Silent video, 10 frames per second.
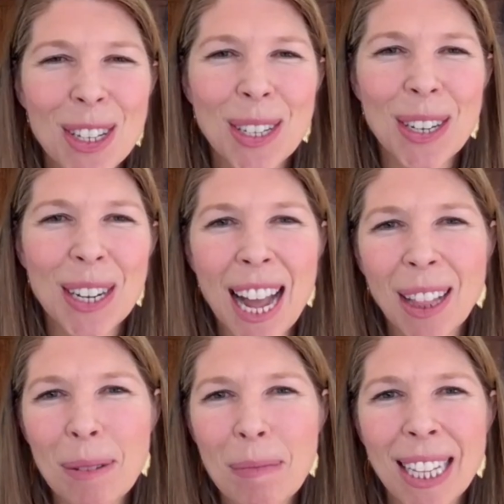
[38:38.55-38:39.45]
certain
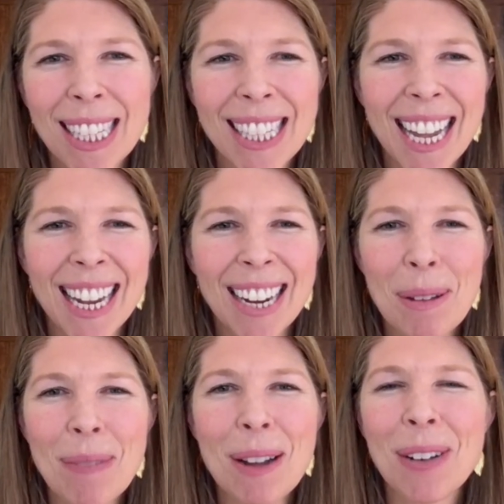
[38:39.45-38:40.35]
elements that
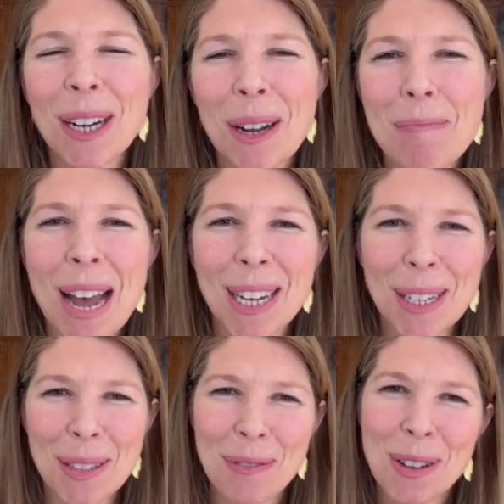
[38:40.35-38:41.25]
we might want to go back
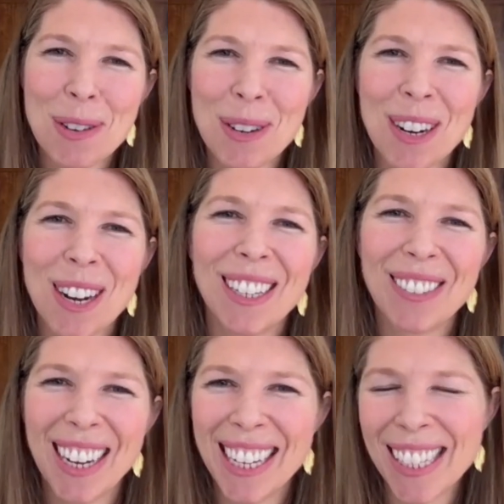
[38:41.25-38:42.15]
to the future on,
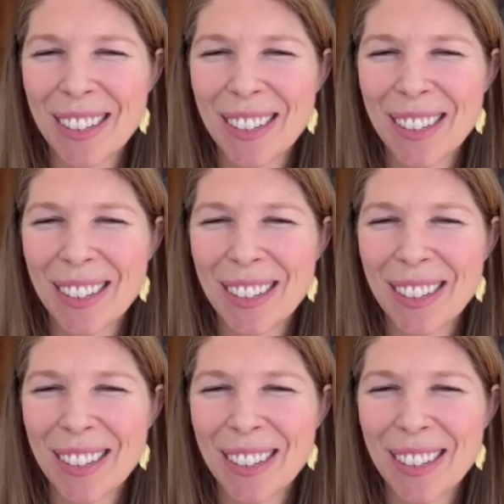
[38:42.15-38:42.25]
right?